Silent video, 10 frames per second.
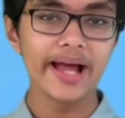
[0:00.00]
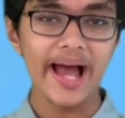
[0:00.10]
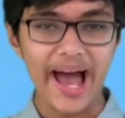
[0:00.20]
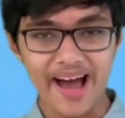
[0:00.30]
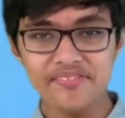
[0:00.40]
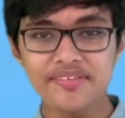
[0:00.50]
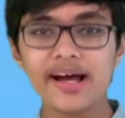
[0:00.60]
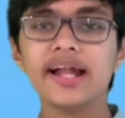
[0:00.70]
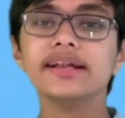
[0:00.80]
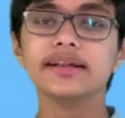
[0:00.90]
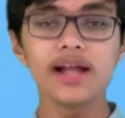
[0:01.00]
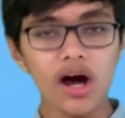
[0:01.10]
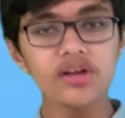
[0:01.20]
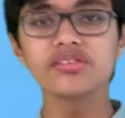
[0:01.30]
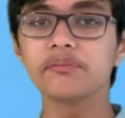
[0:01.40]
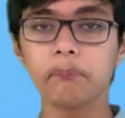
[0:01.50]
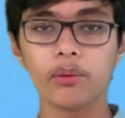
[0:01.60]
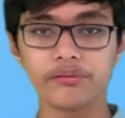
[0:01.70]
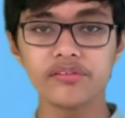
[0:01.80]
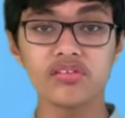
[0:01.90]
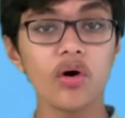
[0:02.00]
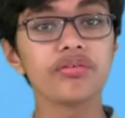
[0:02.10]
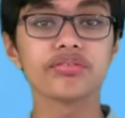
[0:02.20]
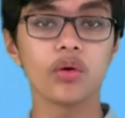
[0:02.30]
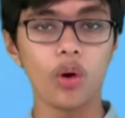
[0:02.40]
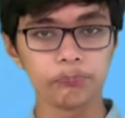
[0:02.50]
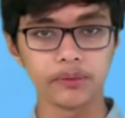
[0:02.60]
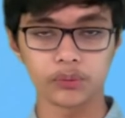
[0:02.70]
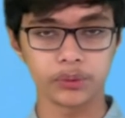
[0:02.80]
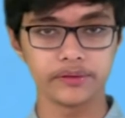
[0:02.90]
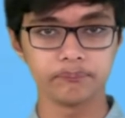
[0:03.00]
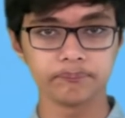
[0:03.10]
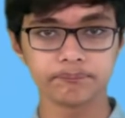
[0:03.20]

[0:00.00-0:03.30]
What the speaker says: have large deposits of copper with them.